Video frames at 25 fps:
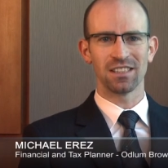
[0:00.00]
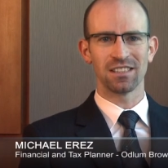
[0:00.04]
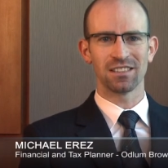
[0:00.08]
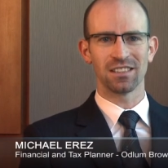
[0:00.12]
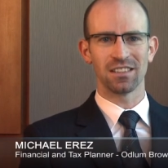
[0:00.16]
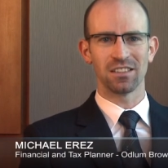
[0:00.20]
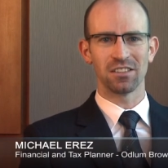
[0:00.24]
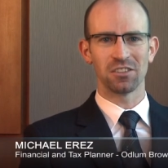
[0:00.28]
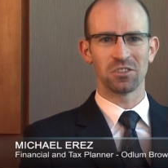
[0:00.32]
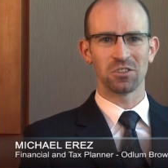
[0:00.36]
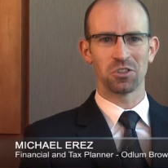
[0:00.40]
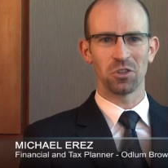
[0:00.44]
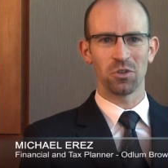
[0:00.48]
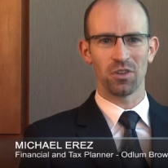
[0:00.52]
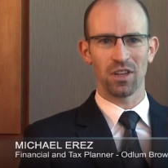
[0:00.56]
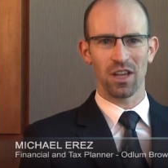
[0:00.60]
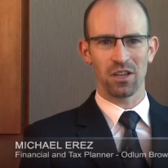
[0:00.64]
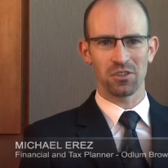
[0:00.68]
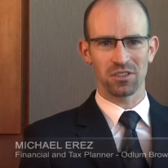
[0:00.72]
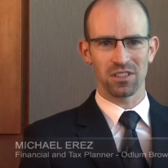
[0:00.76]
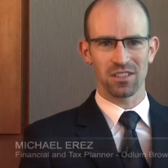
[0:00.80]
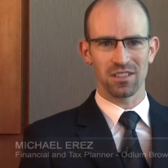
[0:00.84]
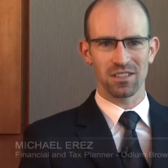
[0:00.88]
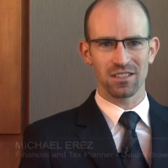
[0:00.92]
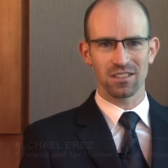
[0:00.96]
since
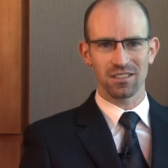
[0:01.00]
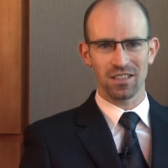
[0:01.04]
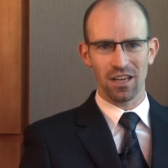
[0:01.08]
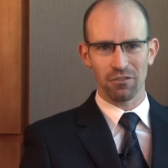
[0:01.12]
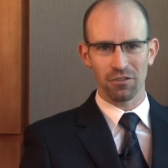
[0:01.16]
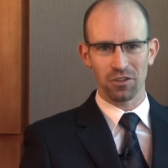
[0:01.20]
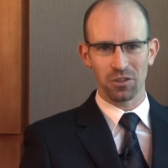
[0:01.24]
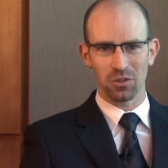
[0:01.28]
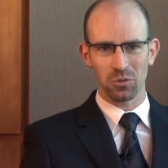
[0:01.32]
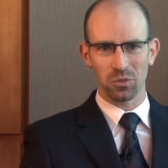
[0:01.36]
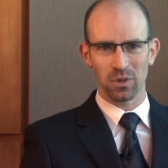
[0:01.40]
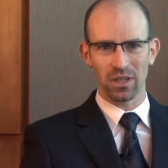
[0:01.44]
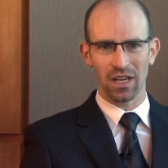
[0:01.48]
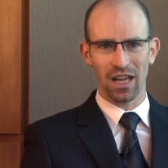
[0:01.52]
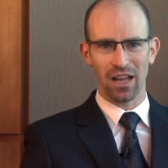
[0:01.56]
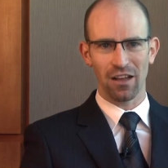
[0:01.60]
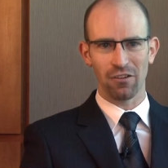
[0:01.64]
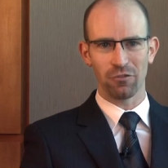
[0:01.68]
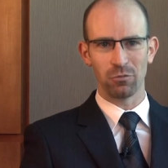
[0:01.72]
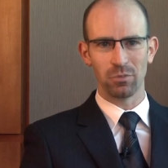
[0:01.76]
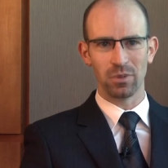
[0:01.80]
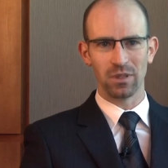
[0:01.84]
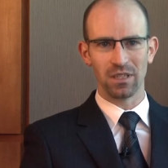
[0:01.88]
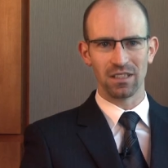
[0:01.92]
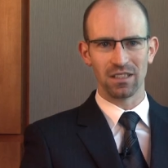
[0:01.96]
2007, we
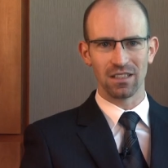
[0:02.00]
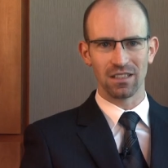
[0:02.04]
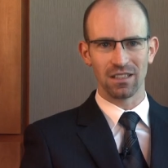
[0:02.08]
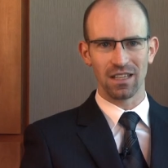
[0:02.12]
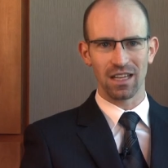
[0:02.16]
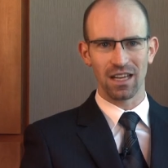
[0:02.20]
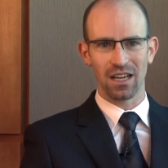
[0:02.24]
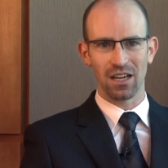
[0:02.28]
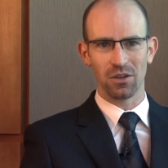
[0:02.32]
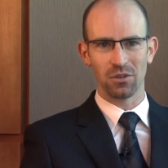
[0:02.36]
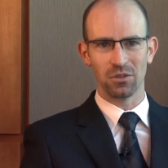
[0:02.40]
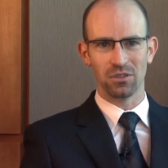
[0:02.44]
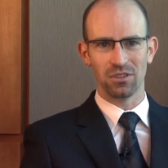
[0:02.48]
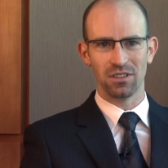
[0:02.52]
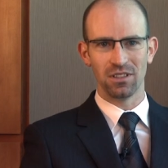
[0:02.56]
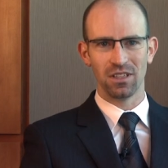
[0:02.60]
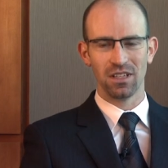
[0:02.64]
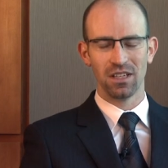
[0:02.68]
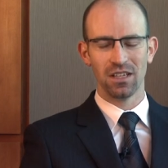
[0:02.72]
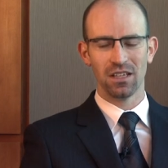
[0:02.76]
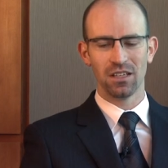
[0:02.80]
have been allowed